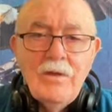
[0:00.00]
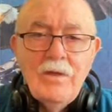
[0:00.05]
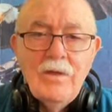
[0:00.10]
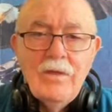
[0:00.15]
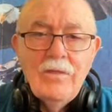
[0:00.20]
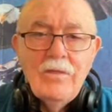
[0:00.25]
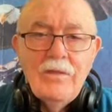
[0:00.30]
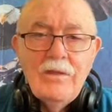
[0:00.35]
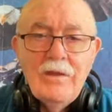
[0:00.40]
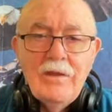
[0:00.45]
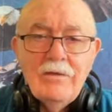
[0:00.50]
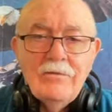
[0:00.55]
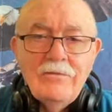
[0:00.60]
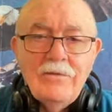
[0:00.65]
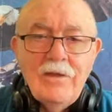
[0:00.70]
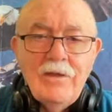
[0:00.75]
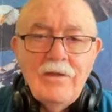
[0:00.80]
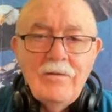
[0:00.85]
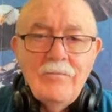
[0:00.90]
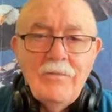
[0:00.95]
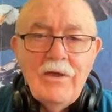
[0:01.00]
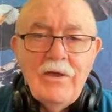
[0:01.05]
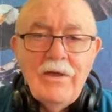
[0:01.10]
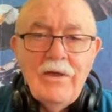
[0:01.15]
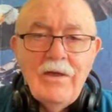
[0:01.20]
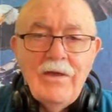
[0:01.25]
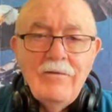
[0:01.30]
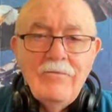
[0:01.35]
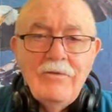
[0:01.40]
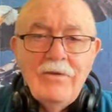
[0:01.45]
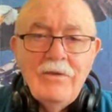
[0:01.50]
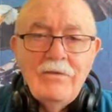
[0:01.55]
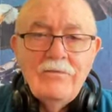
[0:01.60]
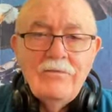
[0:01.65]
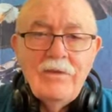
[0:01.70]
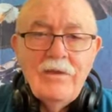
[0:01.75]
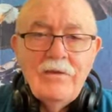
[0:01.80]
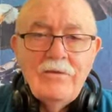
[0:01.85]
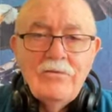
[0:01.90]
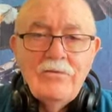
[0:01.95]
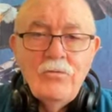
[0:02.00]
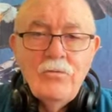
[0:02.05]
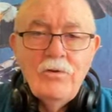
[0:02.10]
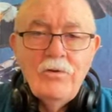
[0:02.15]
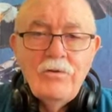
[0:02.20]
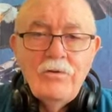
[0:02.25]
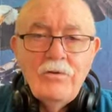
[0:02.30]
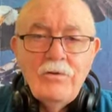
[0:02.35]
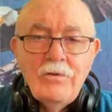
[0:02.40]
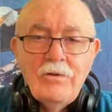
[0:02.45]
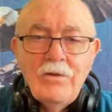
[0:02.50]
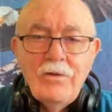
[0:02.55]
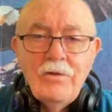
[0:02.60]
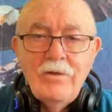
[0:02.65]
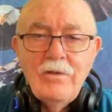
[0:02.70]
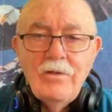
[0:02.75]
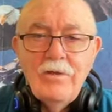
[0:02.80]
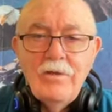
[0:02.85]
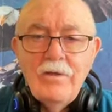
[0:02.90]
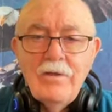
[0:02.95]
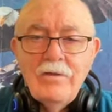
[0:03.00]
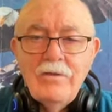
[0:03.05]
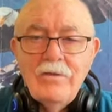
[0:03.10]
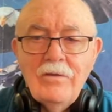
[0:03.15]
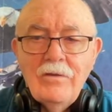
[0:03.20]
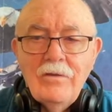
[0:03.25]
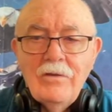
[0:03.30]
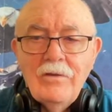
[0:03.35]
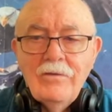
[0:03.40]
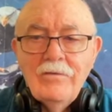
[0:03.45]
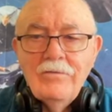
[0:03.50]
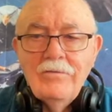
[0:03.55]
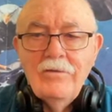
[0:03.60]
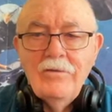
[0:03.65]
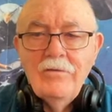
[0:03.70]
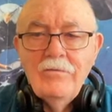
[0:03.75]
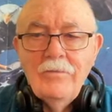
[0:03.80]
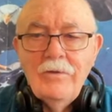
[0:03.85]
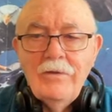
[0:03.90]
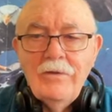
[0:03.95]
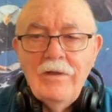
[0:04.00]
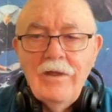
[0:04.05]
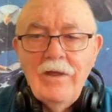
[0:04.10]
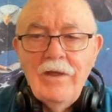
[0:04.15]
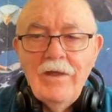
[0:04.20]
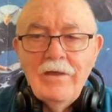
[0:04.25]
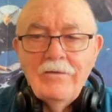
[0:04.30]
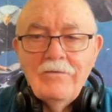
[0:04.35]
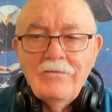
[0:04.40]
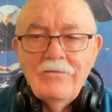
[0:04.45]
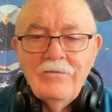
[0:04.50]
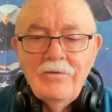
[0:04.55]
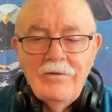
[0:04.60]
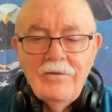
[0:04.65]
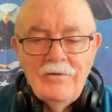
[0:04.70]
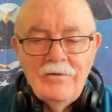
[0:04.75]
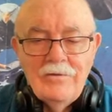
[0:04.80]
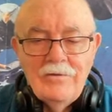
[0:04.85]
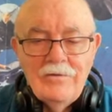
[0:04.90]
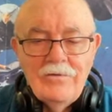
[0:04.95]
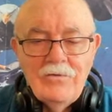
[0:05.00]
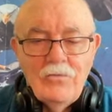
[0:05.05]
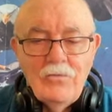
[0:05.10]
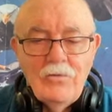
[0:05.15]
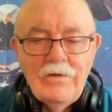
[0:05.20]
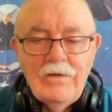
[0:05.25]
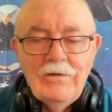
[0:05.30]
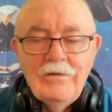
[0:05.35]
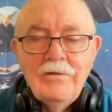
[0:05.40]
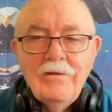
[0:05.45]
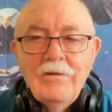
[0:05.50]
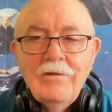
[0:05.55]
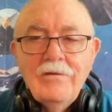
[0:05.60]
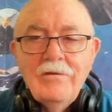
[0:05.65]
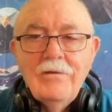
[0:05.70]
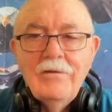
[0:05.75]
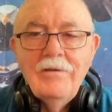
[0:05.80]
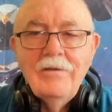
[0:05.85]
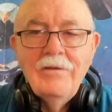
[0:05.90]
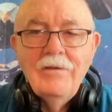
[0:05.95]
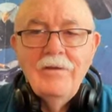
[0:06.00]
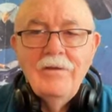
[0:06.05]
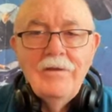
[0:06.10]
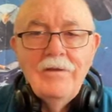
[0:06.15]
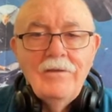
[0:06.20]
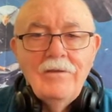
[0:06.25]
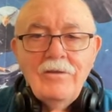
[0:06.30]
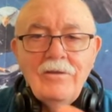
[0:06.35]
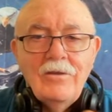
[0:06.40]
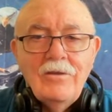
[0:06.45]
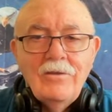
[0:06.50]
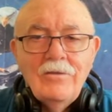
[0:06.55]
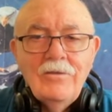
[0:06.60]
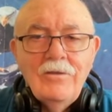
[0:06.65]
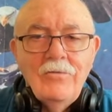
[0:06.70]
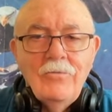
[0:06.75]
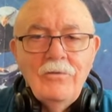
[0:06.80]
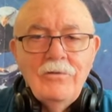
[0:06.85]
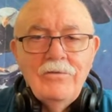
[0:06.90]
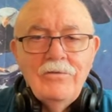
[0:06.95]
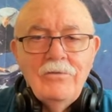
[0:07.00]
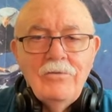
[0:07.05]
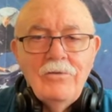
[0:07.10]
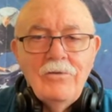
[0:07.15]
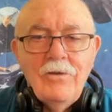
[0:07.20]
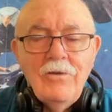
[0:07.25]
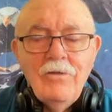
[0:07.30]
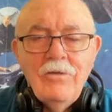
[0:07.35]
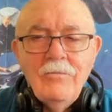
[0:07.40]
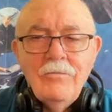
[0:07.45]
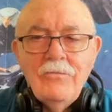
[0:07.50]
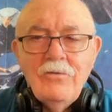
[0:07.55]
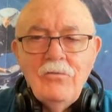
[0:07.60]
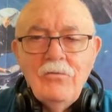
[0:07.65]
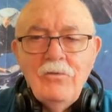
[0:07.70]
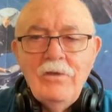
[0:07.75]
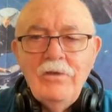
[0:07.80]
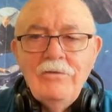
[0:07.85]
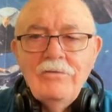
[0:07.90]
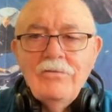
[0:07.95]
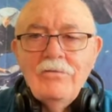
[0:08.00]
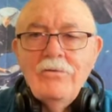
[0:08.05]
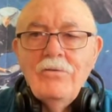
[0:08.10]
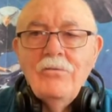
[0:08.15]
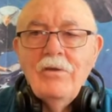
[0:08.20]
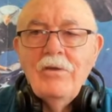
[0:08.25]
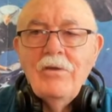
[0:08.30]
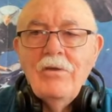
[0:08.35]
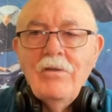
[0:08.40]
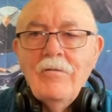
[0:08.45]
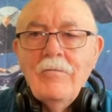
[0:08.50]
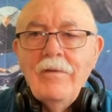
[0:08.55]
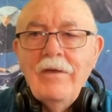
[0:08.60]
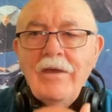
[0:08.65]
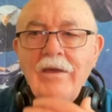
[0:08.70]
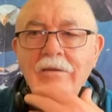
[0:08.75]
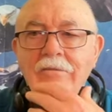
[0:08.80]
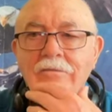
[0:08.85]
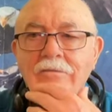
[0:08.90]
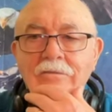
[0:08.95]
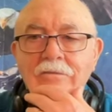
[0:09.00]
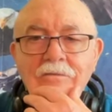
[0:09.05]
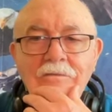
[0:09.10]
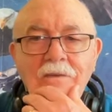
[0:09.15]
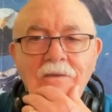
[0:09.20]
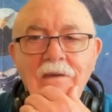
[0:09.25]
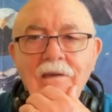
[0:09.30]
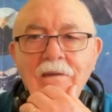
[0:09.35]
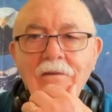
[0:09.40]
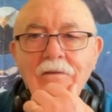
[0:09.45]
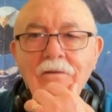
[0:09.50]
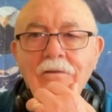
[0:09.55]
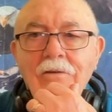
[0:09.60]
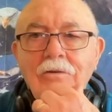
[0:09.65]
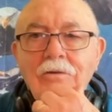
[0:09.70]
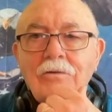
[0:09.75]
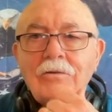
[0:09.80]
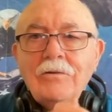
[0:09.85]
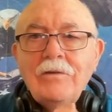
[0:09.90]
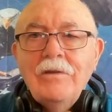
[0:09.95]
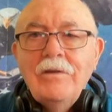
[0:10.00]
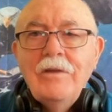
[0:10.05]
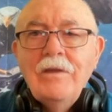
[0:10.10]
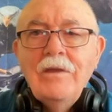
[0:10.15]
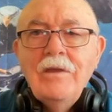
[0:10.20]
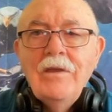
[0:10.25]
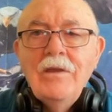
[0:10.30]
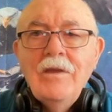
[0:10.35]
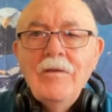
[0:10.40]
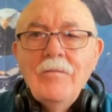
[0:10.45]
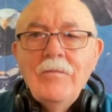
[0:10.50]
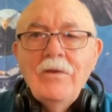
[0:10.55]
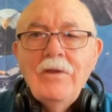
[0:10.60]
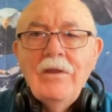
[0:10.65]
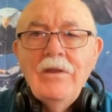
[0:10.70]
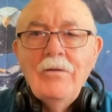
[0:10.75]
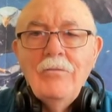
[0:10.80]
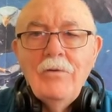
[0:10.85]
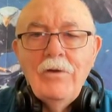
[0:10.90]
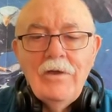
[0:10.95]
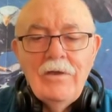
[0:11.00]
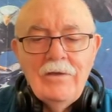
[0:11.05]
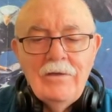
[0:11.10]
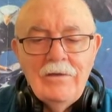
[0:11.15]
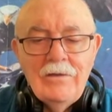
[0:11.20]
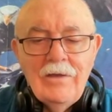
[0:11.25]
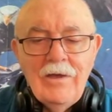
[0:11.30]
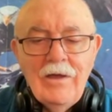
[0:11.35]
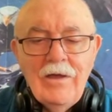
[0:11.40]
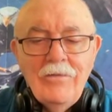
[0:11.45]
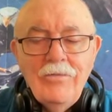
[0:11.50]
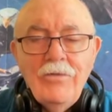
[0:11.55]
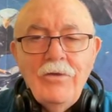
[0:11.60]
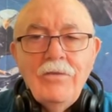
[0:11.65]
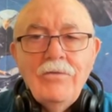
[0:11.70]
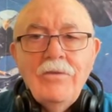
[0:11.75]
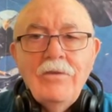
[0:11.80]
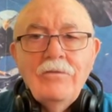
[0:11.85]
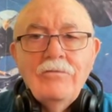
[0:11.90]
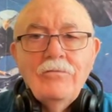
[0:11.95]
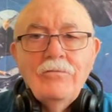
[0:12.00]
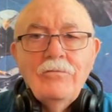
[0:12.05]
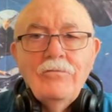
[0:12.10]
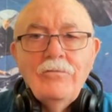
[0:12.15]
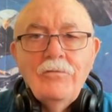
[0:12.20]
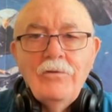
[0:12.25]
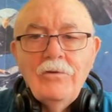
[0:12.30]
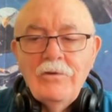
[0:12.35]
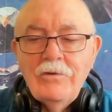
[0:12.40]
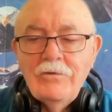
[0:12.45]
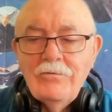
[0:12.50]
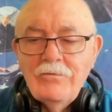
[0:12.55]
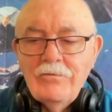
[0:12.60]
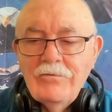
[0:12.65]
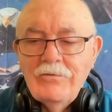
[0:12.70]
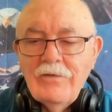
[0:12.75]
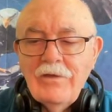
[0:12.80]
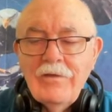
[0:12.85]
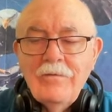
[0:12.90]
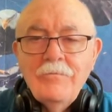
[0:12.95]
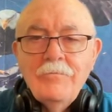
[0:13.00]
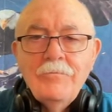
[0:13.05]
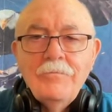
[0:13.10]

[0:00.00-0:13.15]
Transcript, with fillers: The next item I have is a Twitter, uh, excuse me, an X tweet. Do, you, do we still call them tweets or do we call them X's? I don't know. But anyway, I thought this was real interesting.